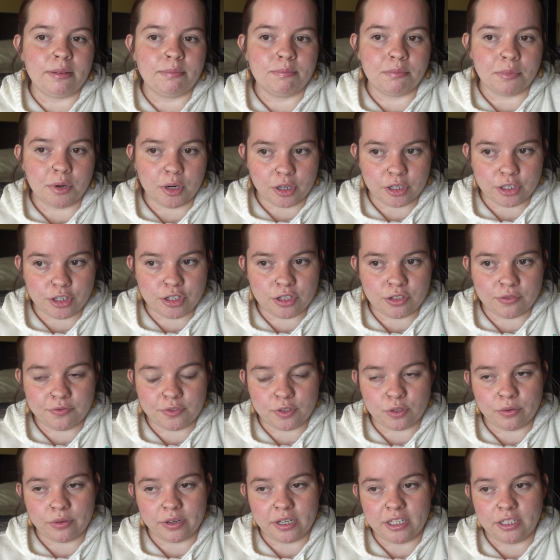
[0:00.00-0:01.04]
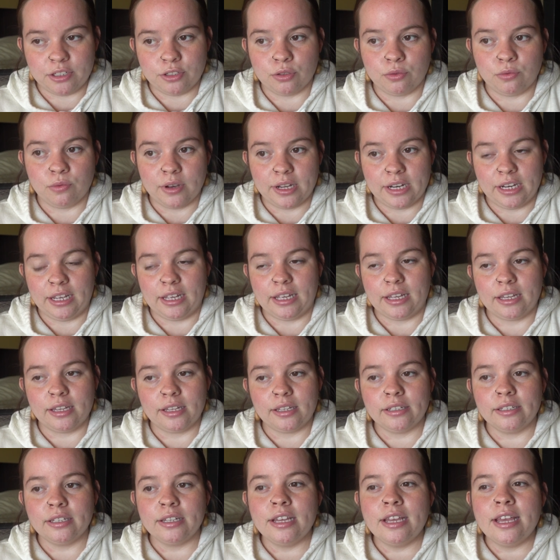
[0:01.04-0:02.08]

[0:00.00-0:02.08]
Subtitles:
March of 2020.